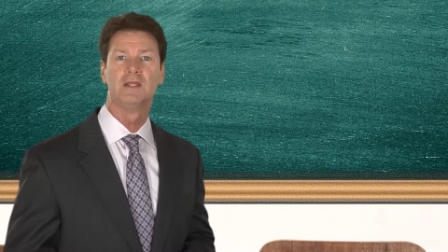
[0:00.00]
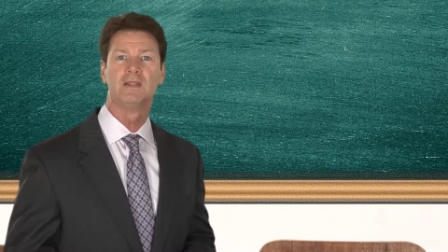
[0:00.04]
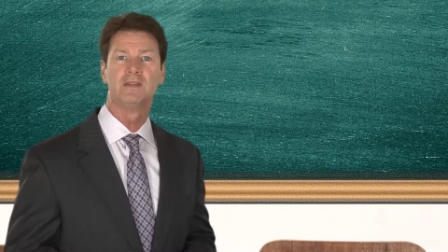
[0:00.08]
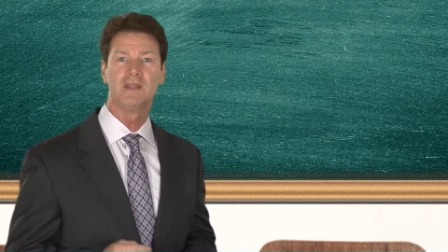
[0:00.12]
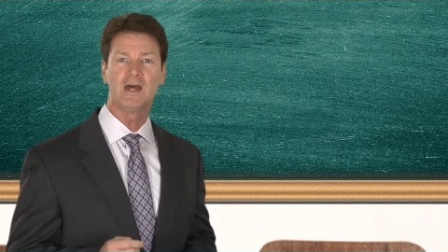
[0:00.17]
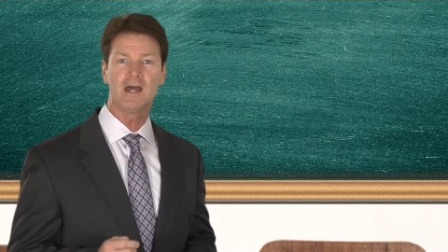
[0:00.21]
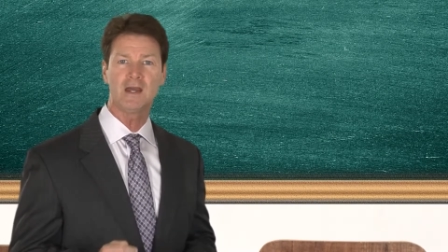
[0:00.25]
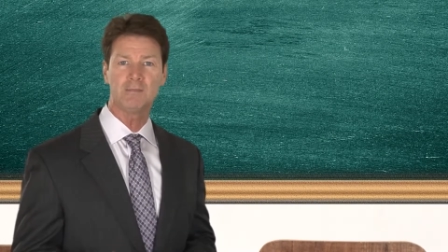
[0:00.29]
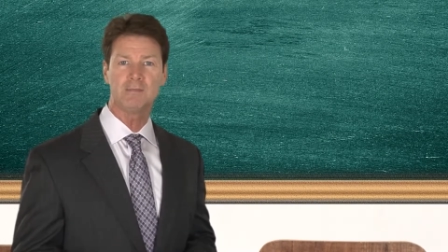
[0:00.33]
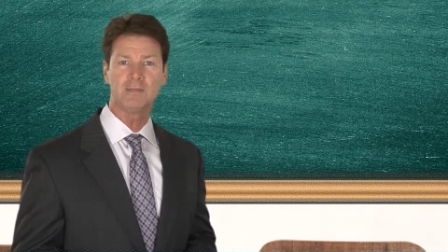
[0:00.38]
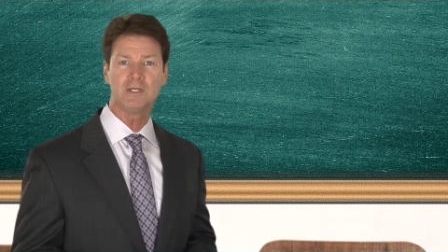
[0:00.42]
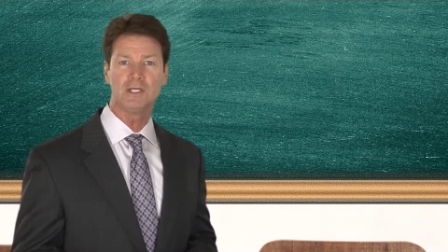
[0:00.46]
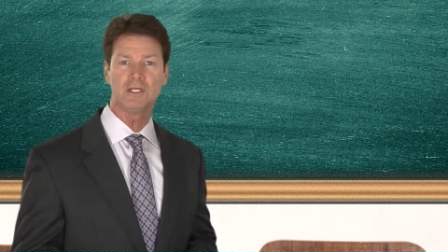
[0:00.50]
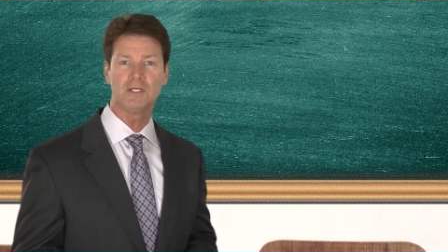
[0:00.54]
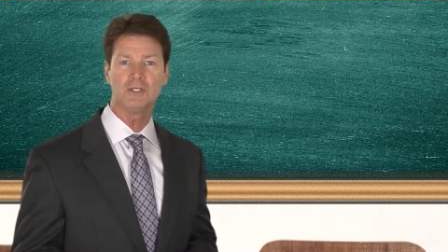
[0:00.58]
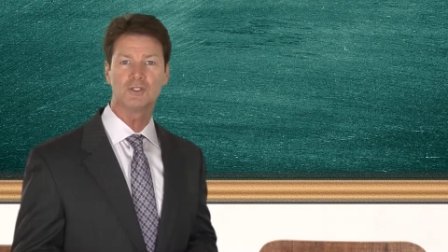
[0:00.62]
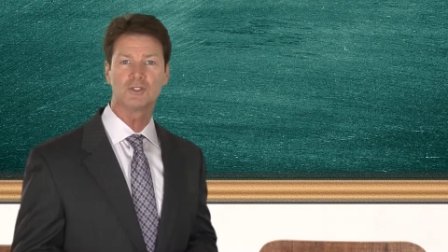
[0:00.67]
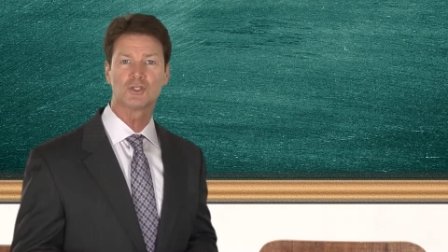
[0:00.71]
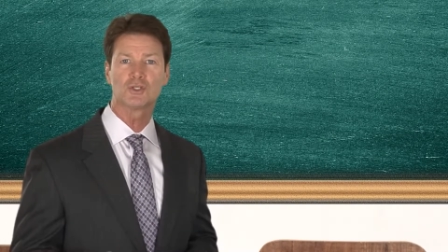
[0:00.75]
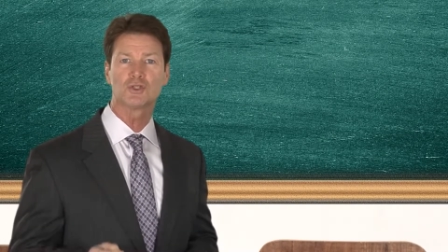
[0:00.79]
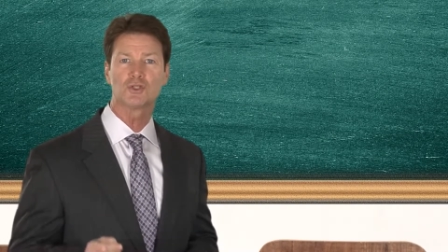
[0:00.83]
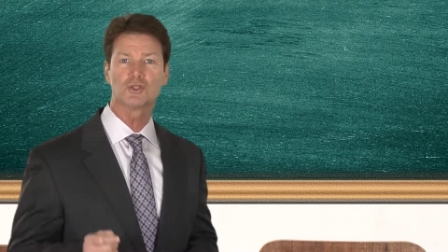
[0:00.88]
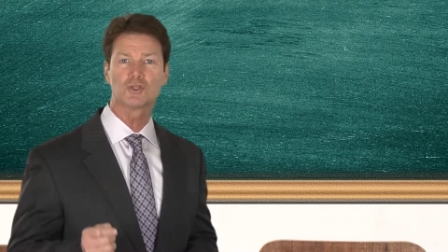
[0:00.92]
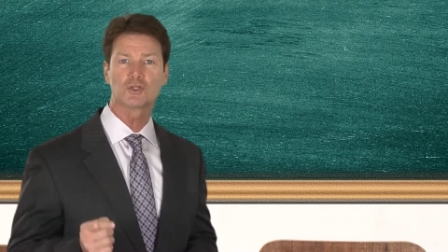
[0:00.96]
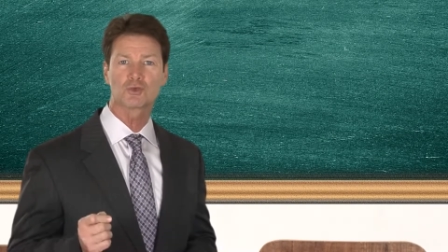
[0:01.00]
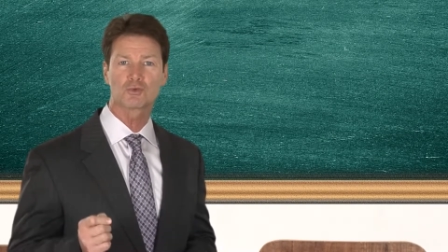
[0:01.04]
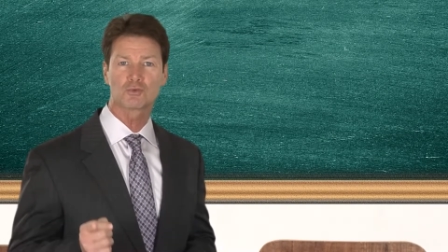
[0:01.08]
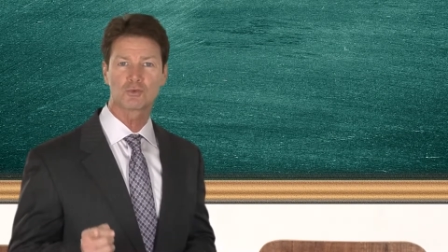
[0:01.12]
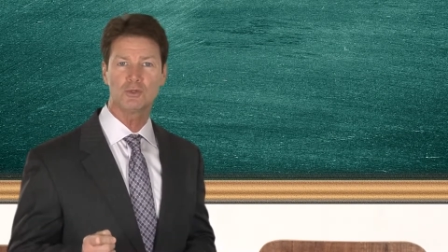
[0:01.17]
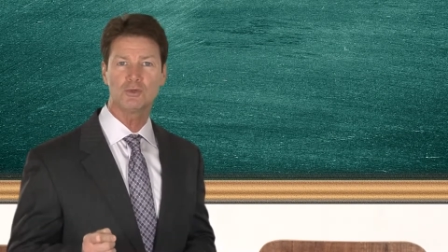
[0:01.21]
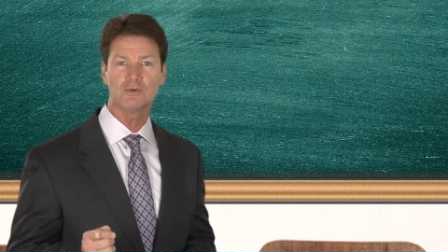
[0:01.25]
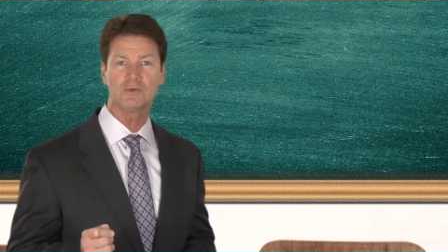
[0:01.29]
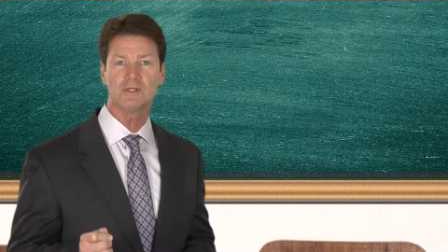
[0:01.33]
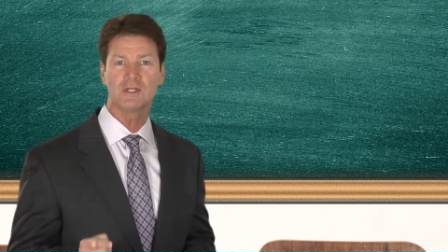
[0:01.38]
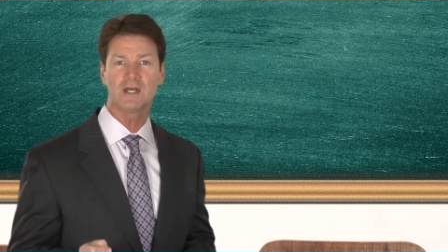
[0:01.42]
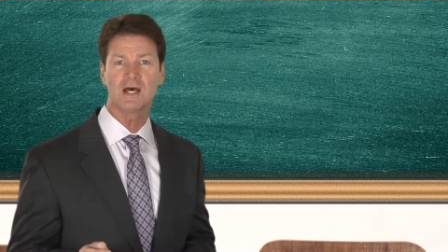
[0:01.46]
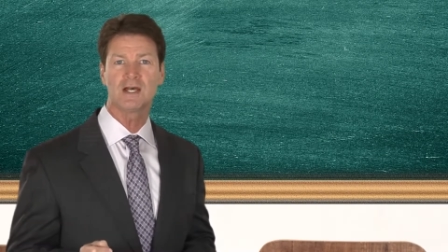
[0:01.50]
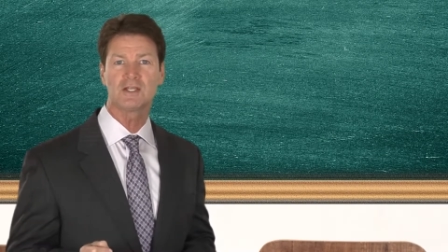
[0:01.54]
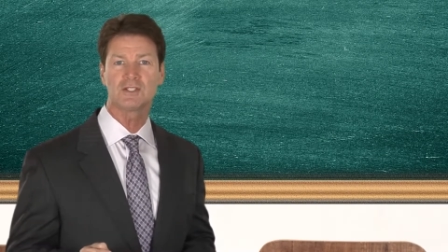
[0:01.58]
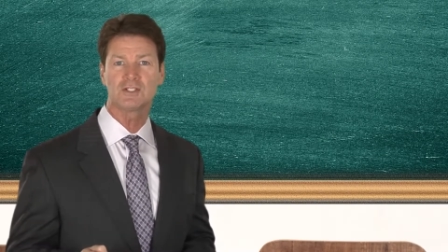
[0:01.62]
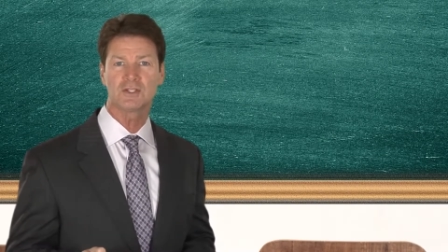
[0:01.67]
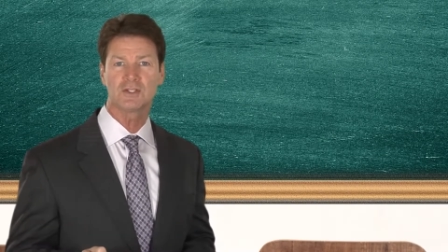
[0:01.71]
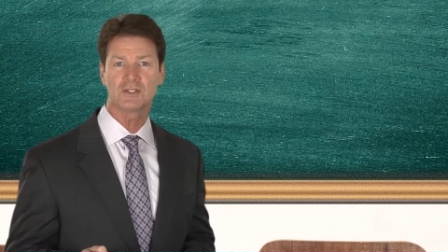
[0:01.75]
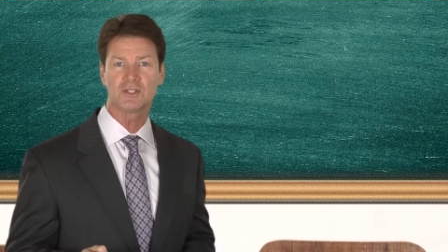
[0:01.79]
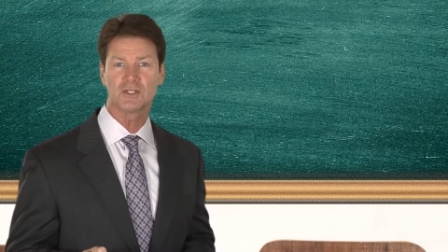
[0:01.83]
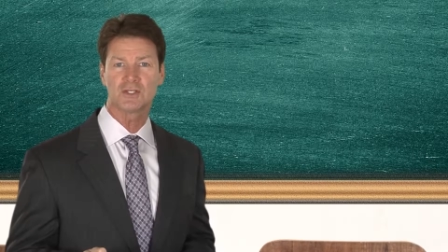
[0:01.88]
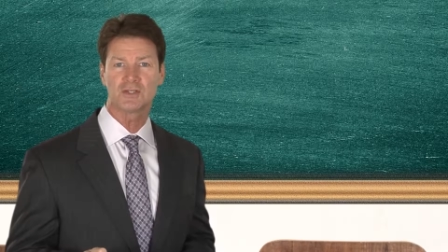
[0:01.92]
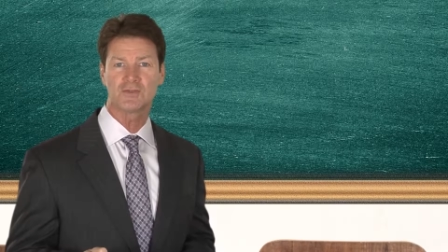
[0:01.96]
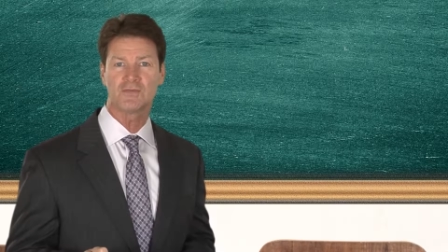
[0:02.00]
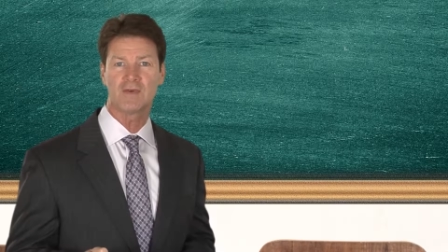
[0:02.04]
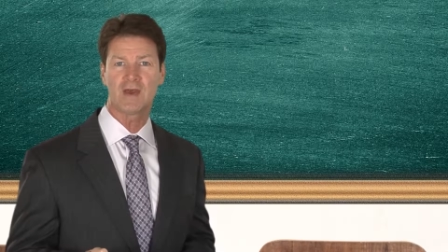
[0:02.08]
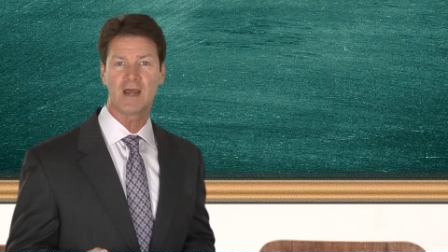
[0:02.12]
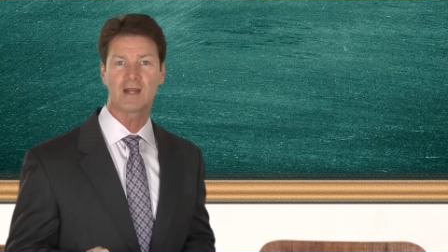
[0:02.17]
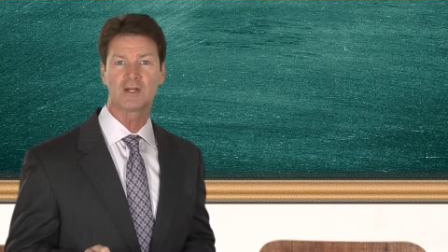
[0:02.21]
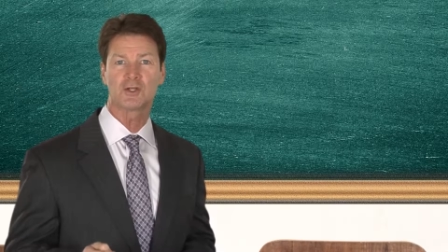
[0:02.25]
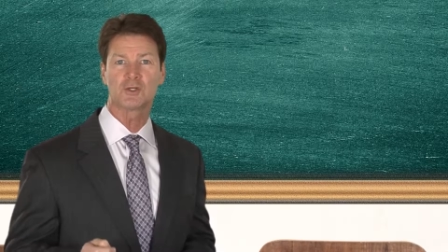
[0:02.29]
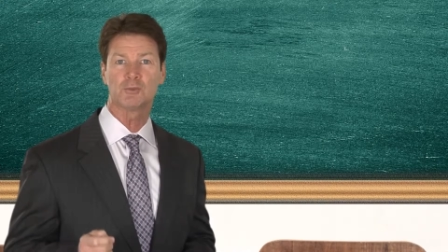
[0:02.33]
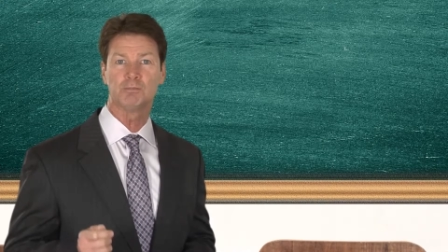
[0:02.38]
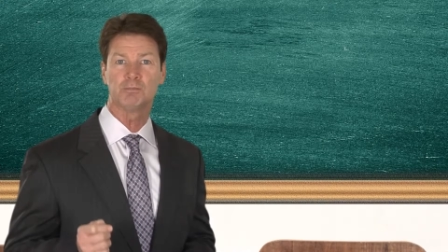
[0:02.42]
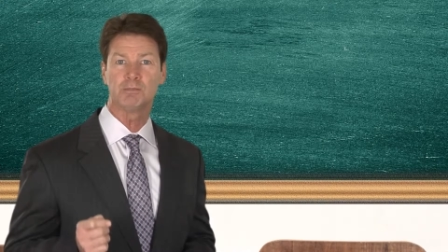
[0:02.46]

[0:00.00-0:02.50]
That means scrutinizing this factor